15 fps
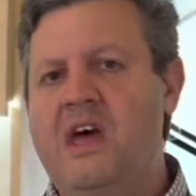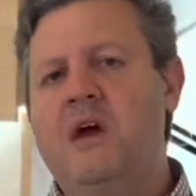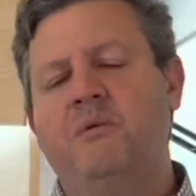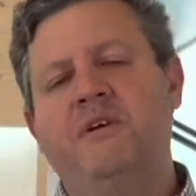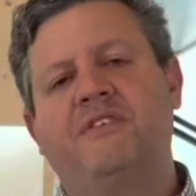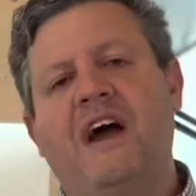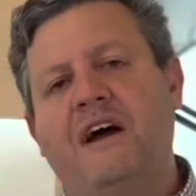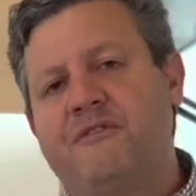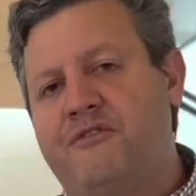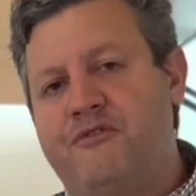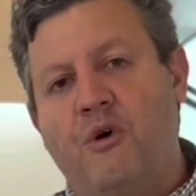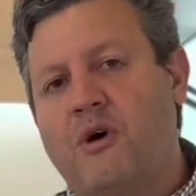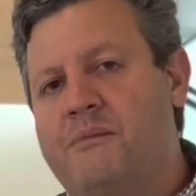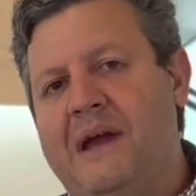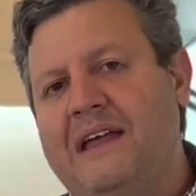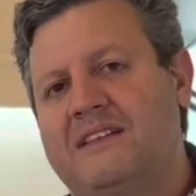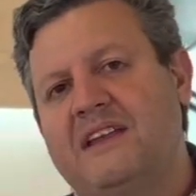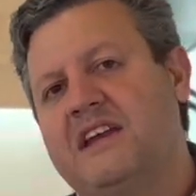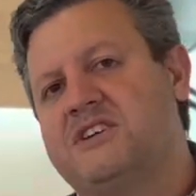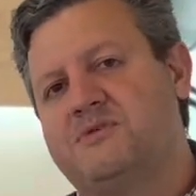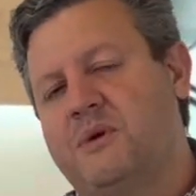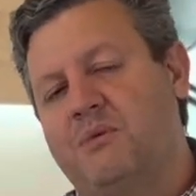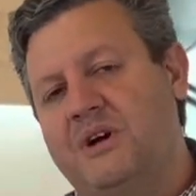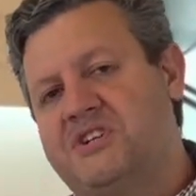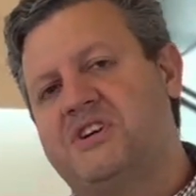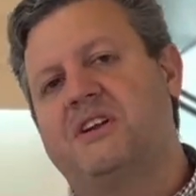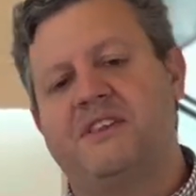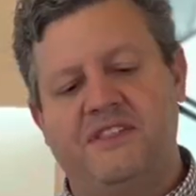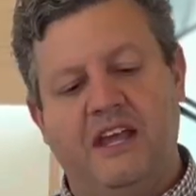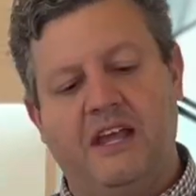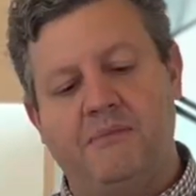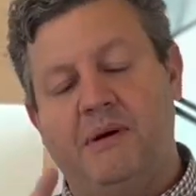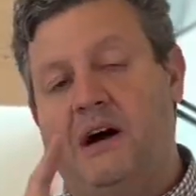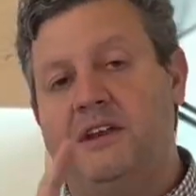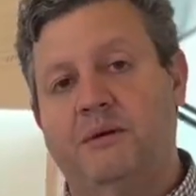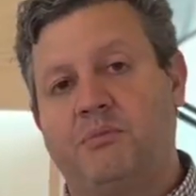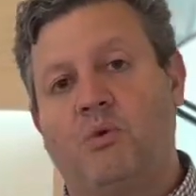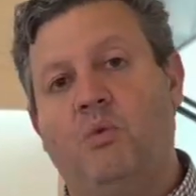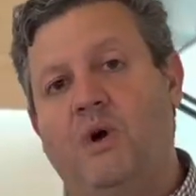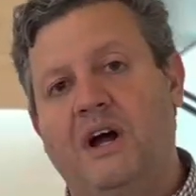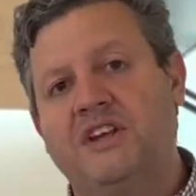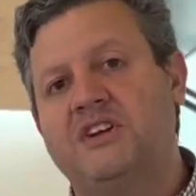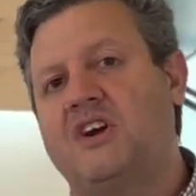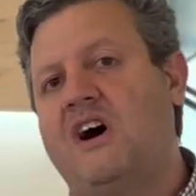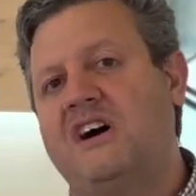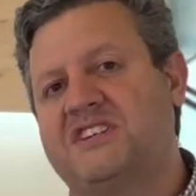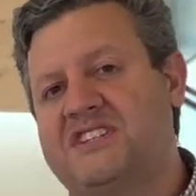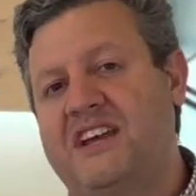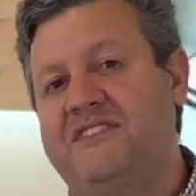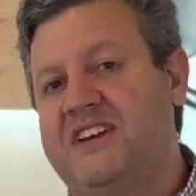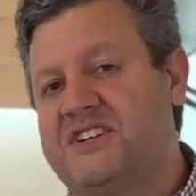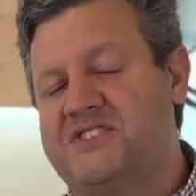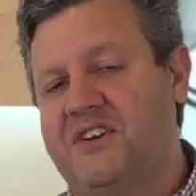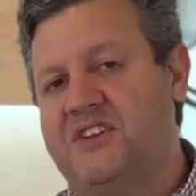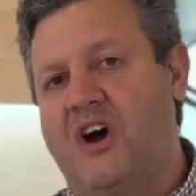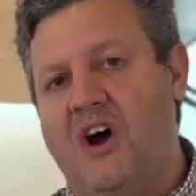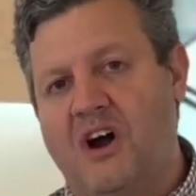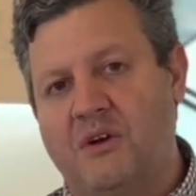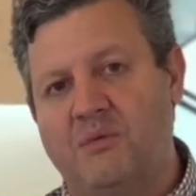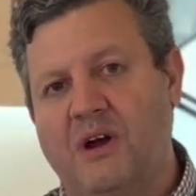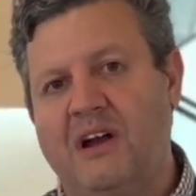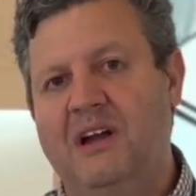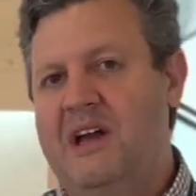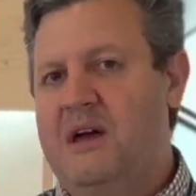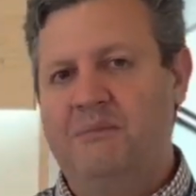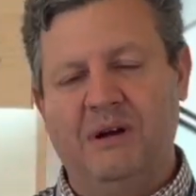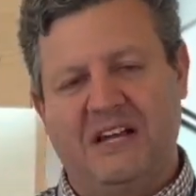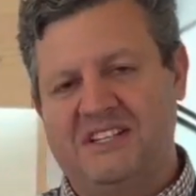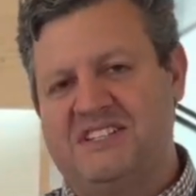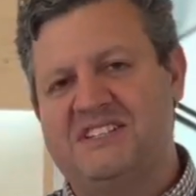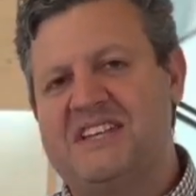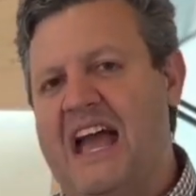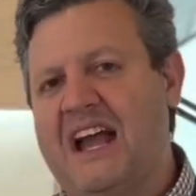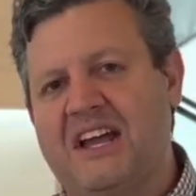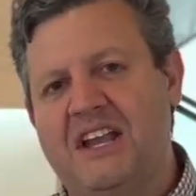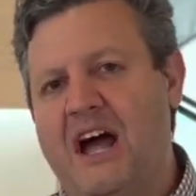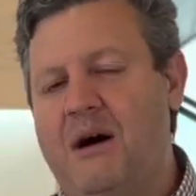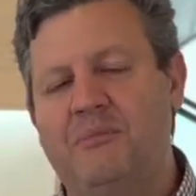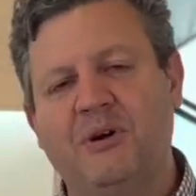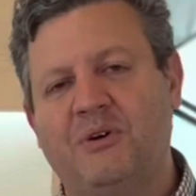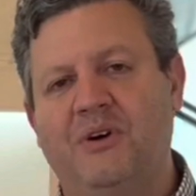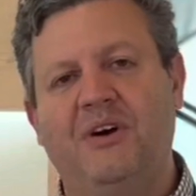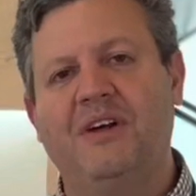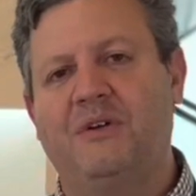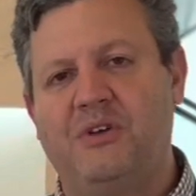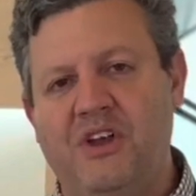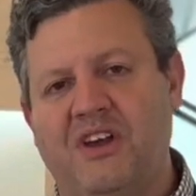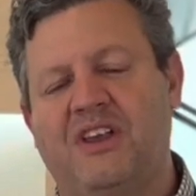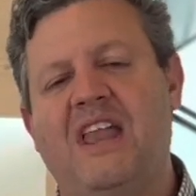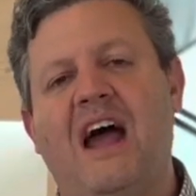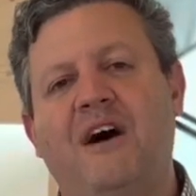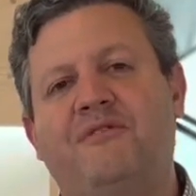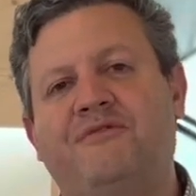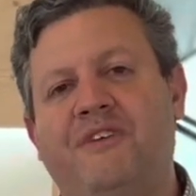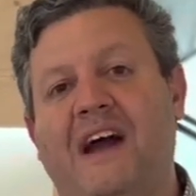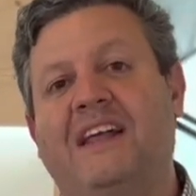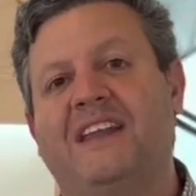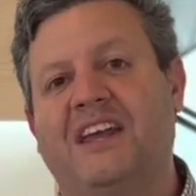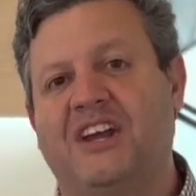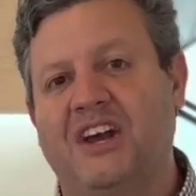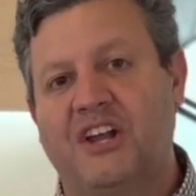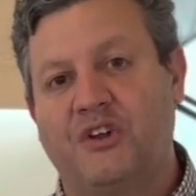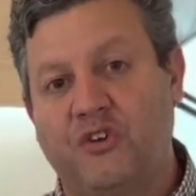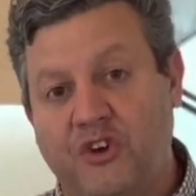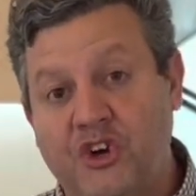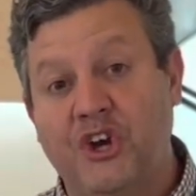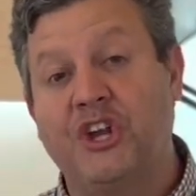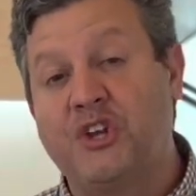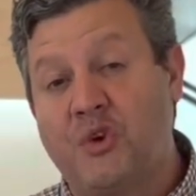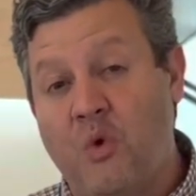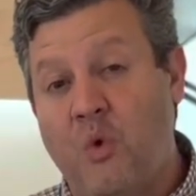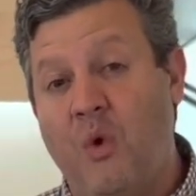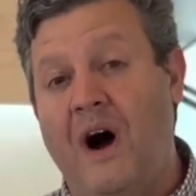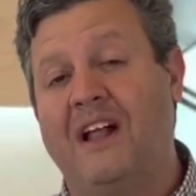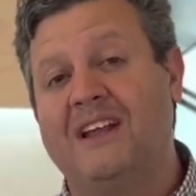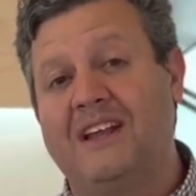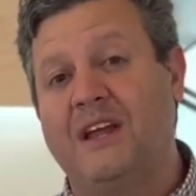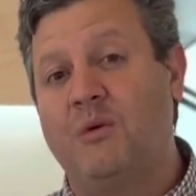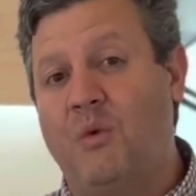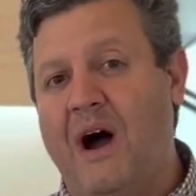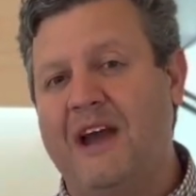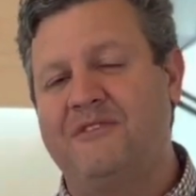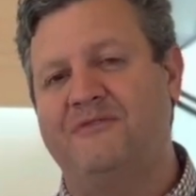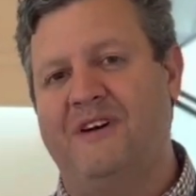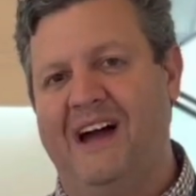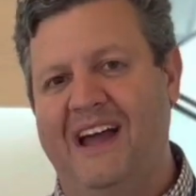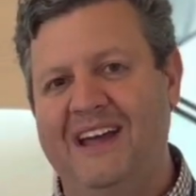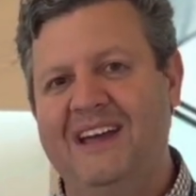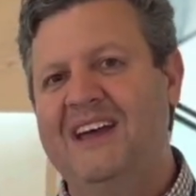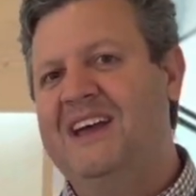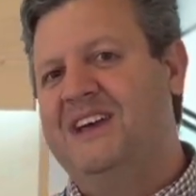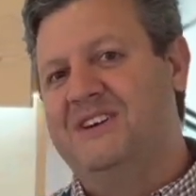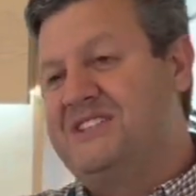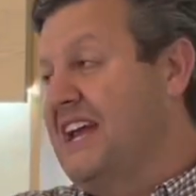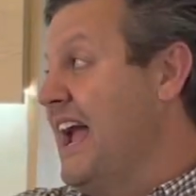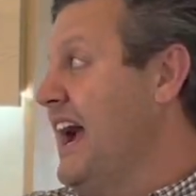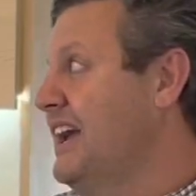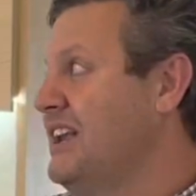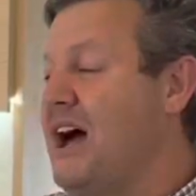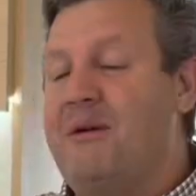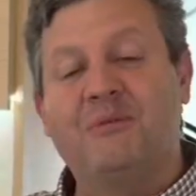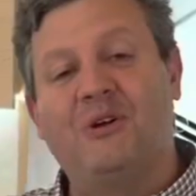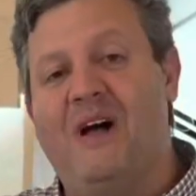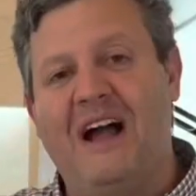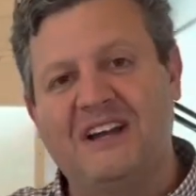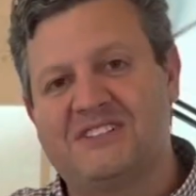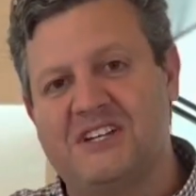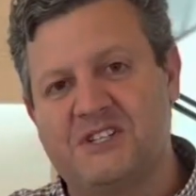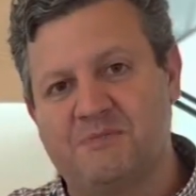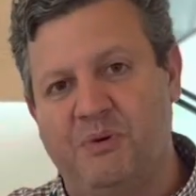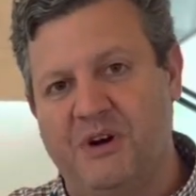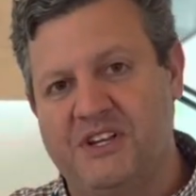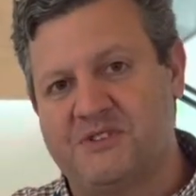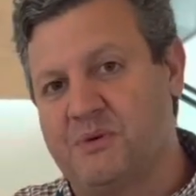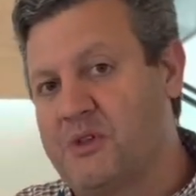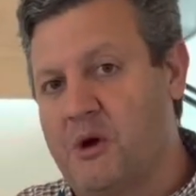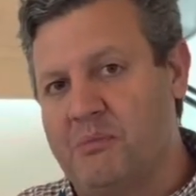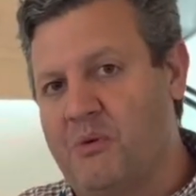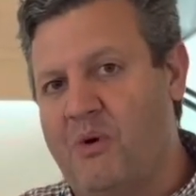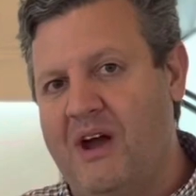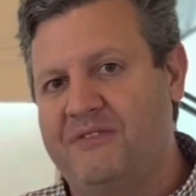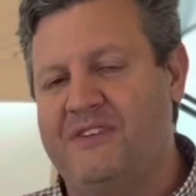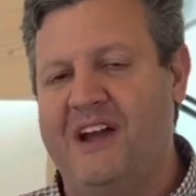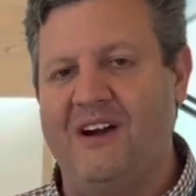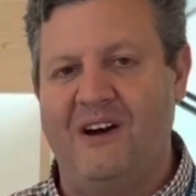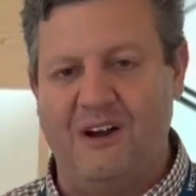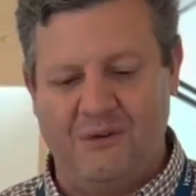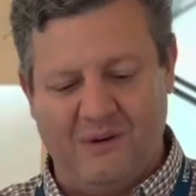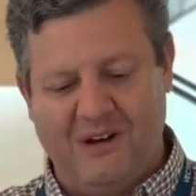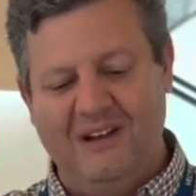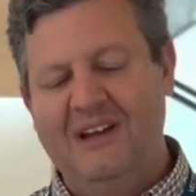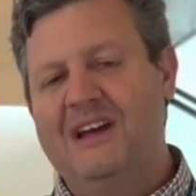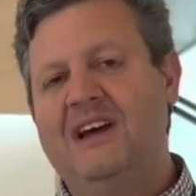We've got four main things we want you to think about. Number one, cost savings on the hardware because it's economical. You can now finally get good quality Wi-Fi using economical access points with Open Wi-Fi hardware.